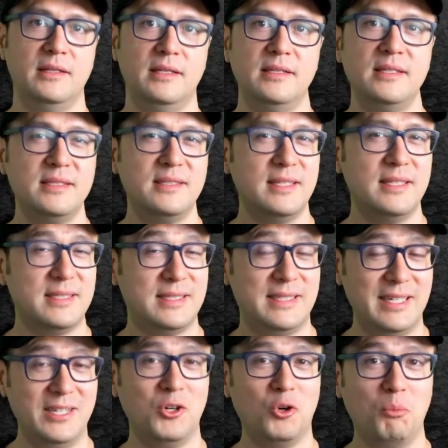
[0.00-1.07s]
This is the
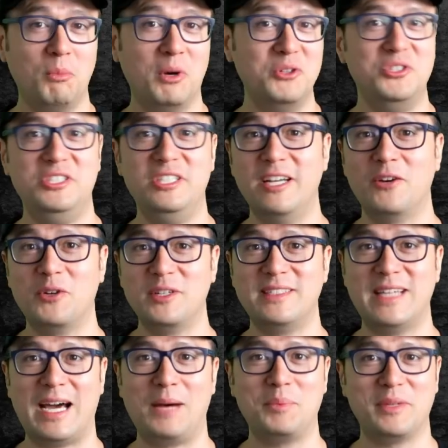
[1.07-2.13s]
single most
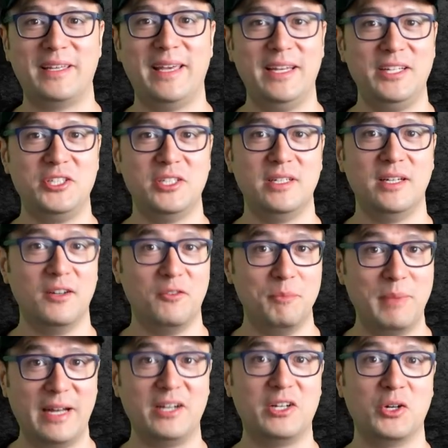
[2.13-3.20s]
generous application of
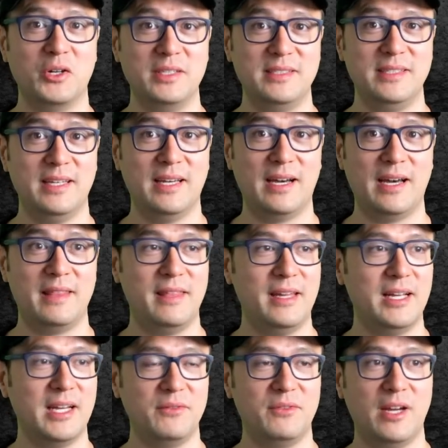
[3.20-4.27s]
meta currency I
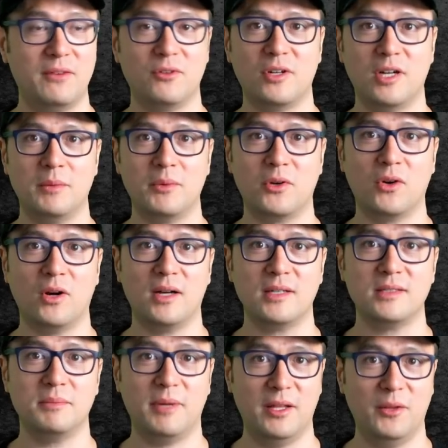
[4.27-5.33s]
think I've ever come
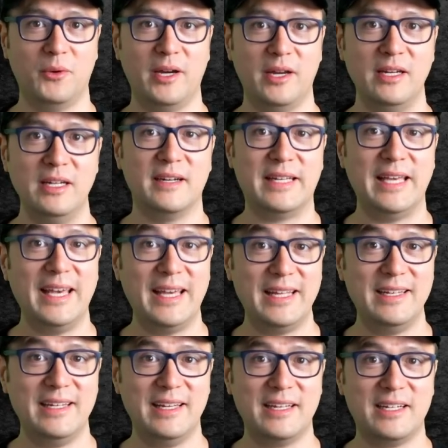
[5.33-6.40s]
across, by the way.
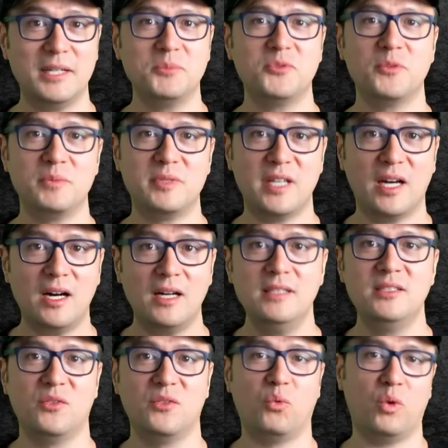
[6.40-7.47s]
Again, it comes from
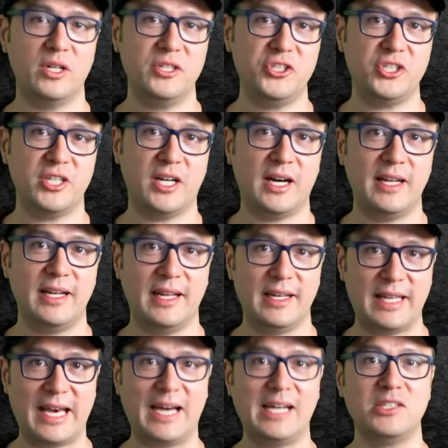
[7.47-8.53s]
tons of one-shot and
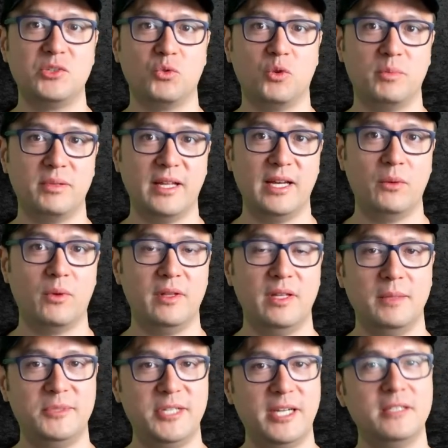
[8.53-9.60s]
casual play where
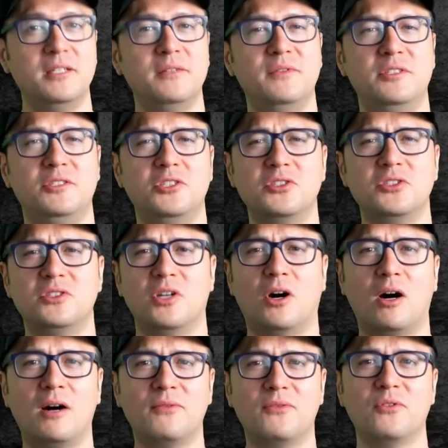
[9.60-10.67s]
the objective is just to
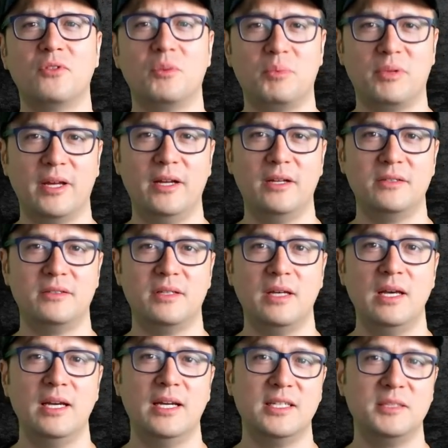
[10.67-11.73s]
offer the players
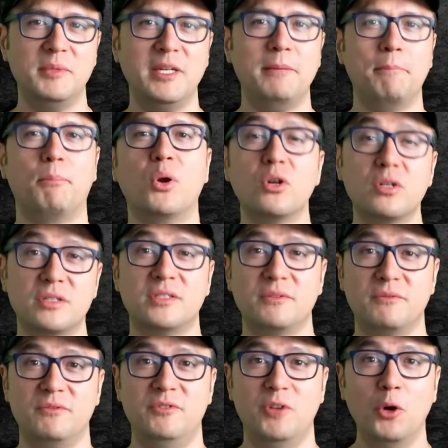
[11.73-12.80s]
as many bursts
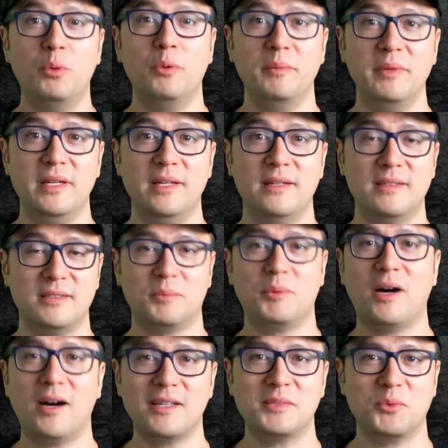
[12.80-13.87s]
of dopamine as
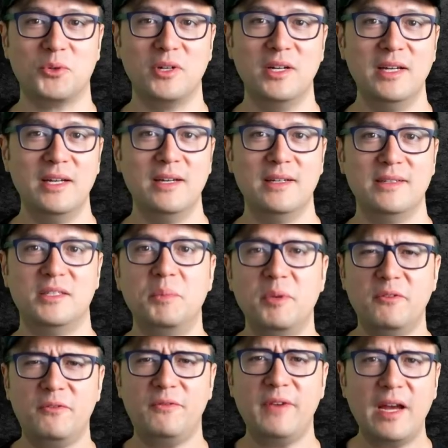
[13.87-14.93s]
possible. To
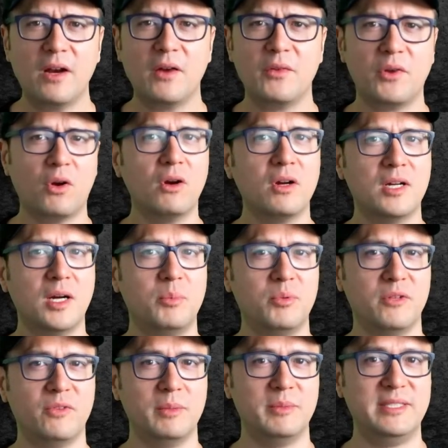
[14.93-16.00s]
be fair, there are a
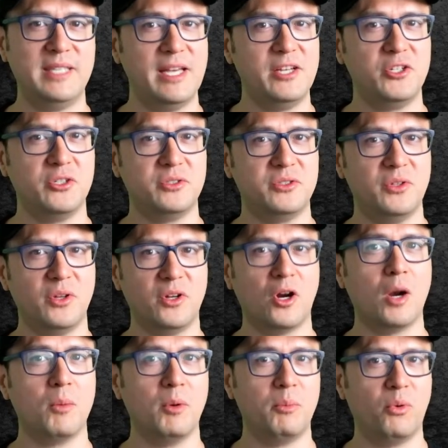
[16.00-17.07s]
couple of limitations to the
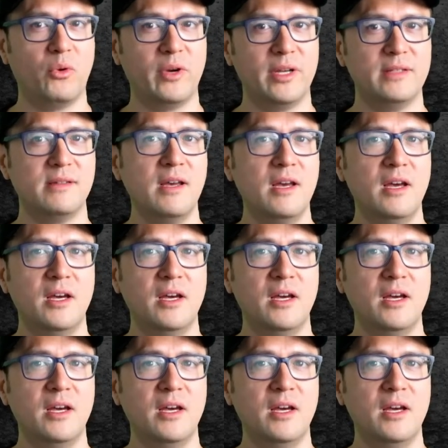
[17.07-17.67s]
karma points.